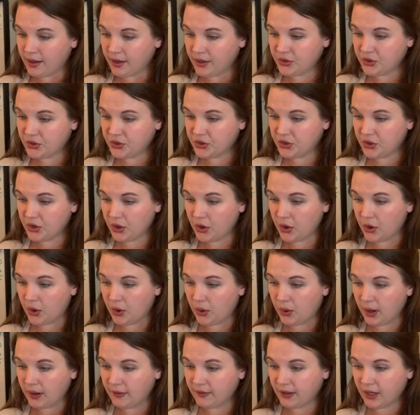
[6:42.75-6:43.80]

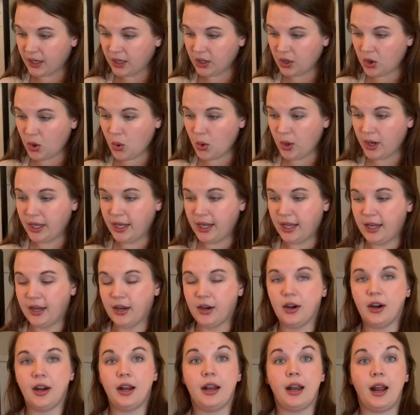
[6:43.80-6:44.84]
So I've got a coin
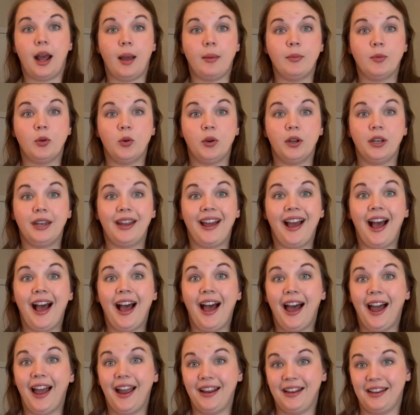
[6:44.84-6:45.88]
here and I'm going to
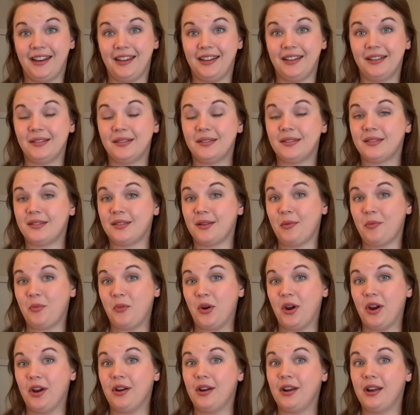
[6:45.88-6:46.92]
hide it
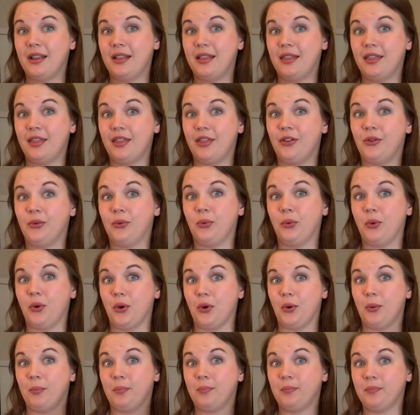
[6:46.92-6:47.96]
somewhere in the
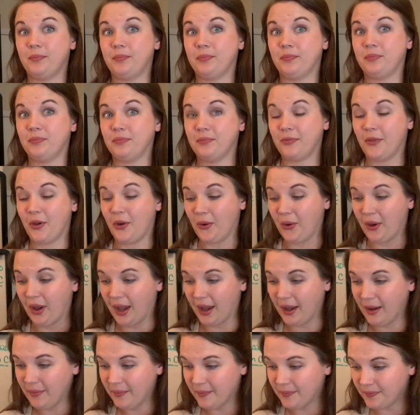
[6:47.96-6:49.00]
room,
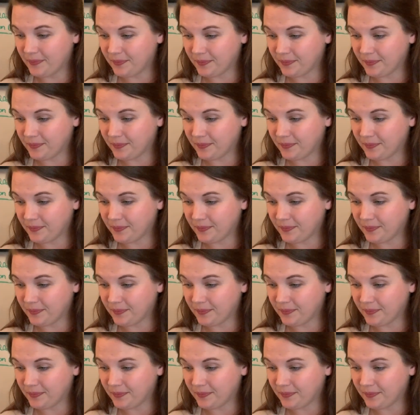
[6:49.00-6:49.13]
okay?